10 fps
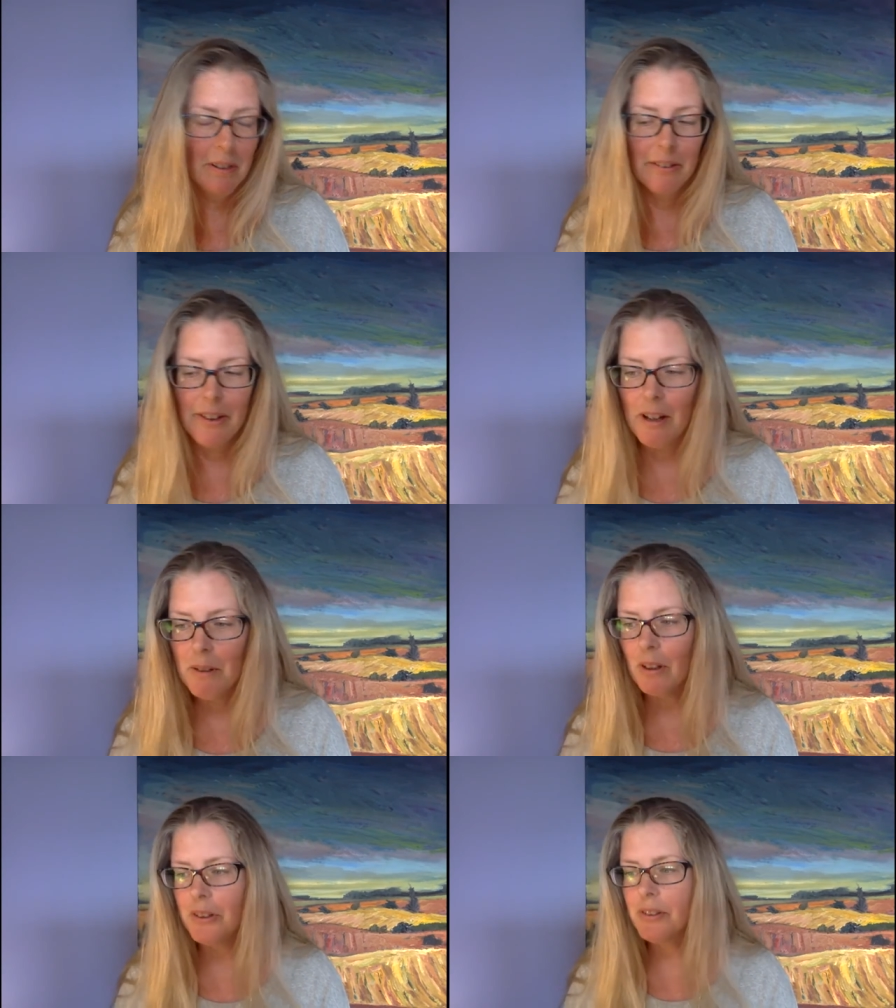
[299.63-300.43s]
that would
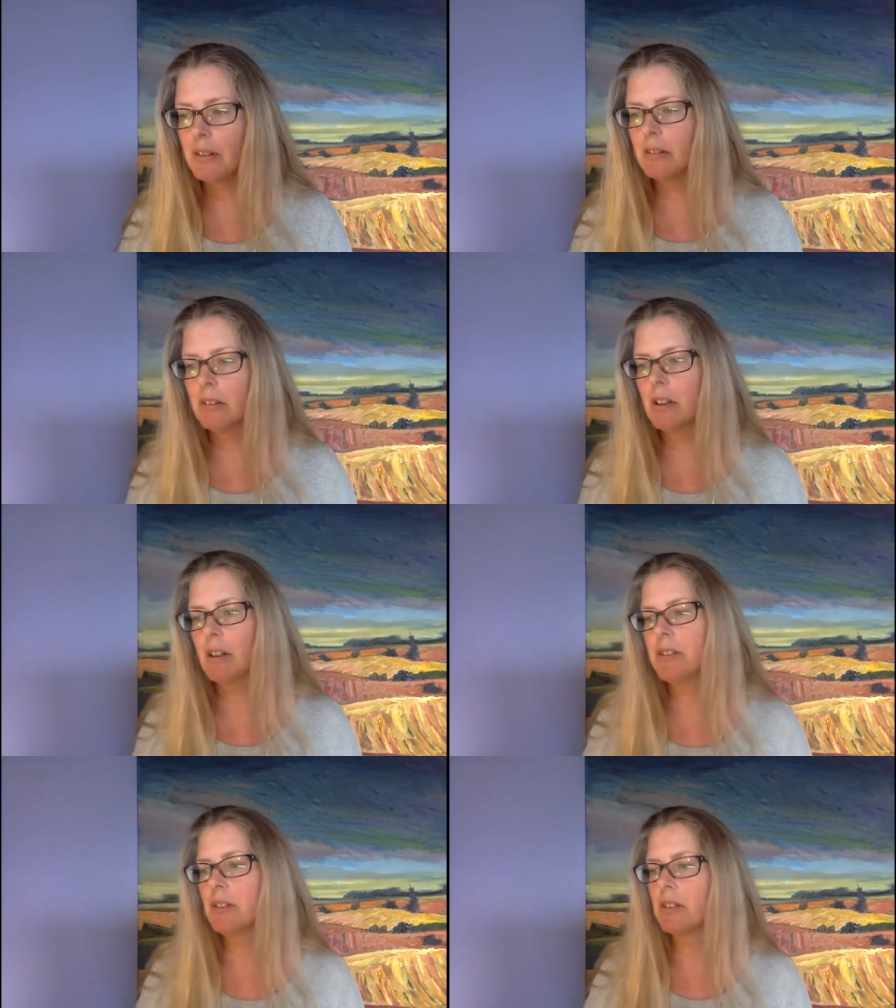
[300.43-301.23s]
also
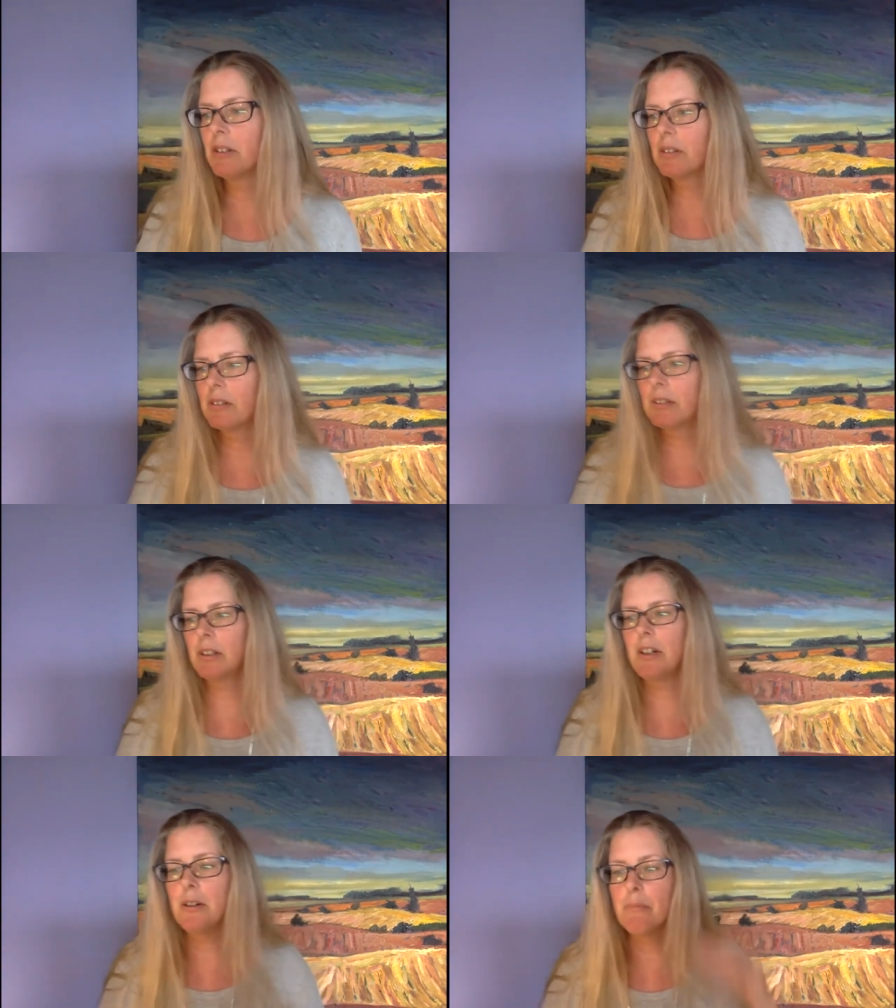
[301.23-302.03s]
constitute
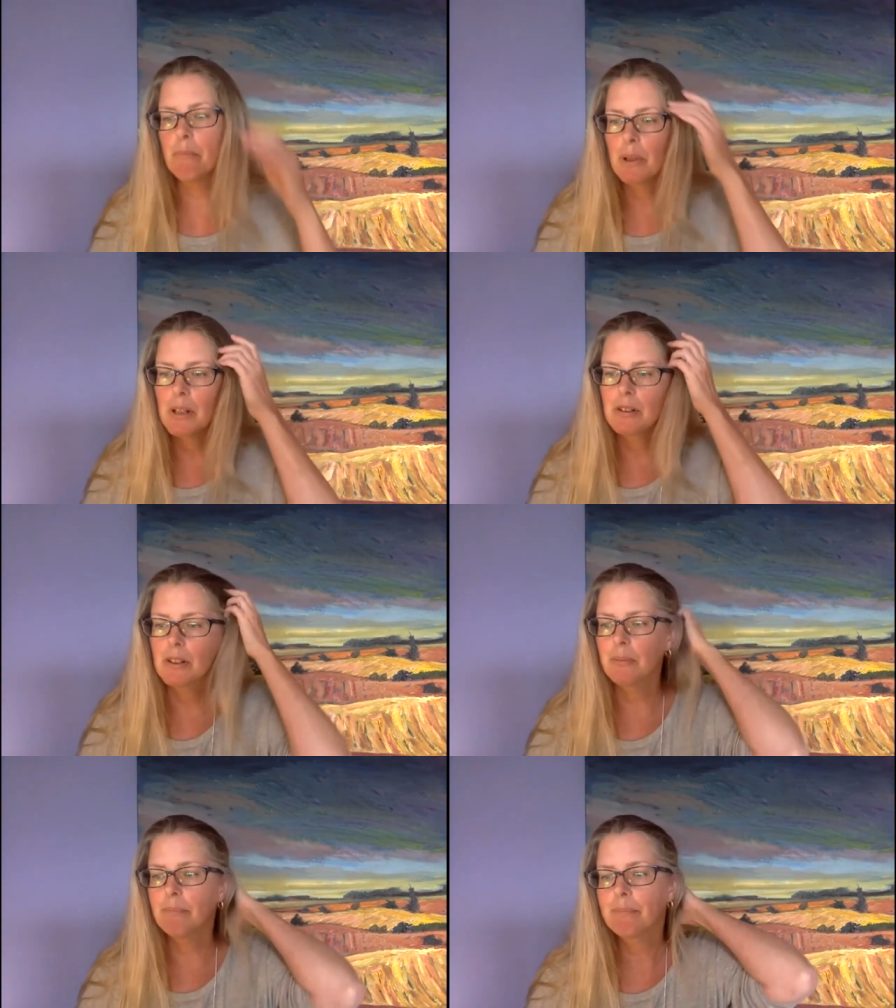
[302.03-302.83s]

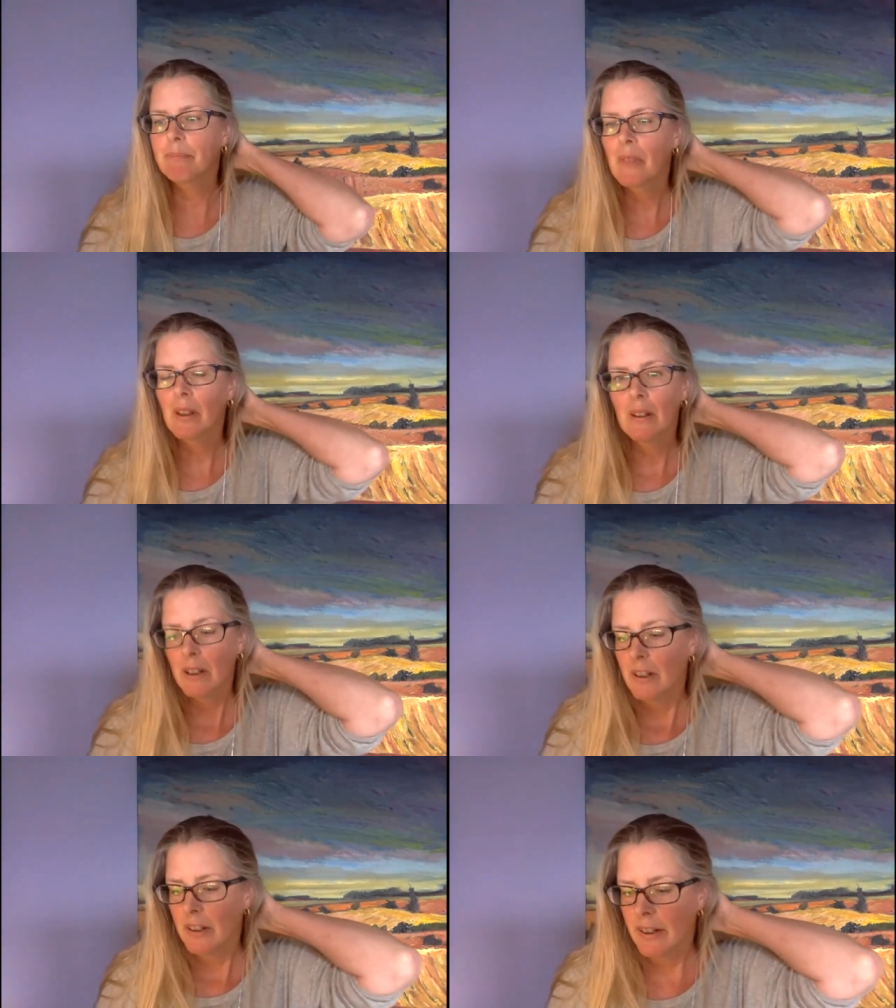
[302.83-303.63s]
plagiarism.
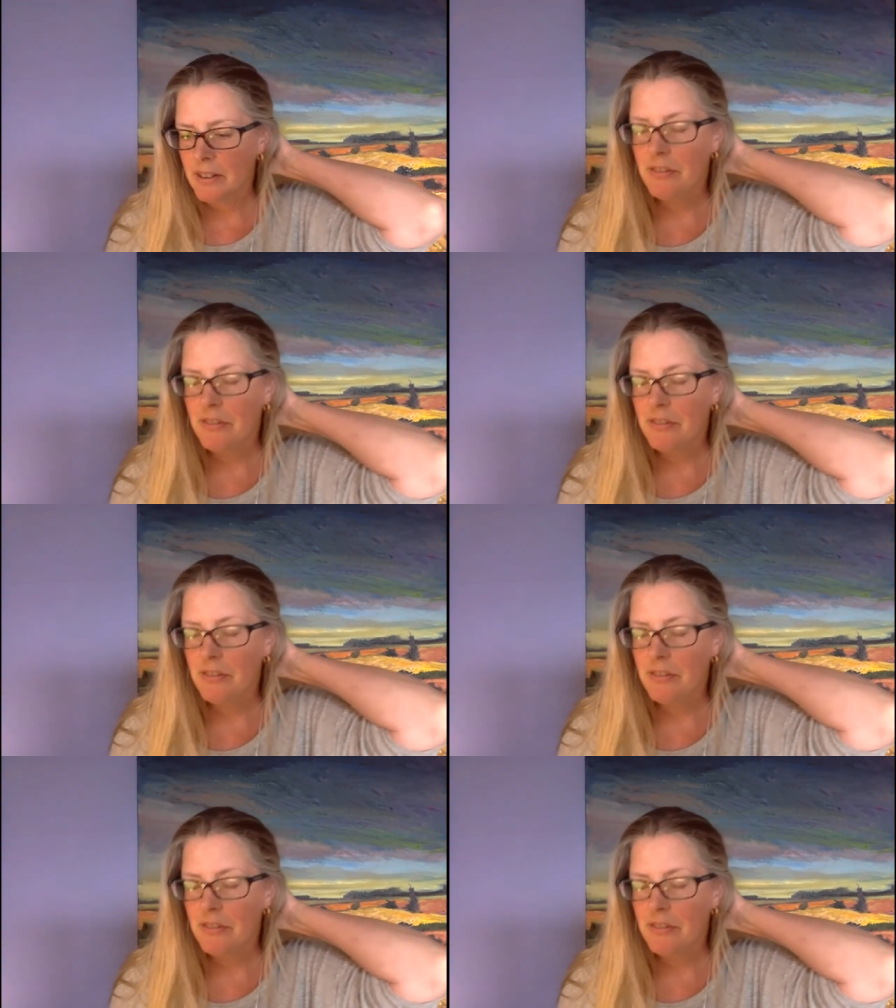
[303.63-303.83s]
And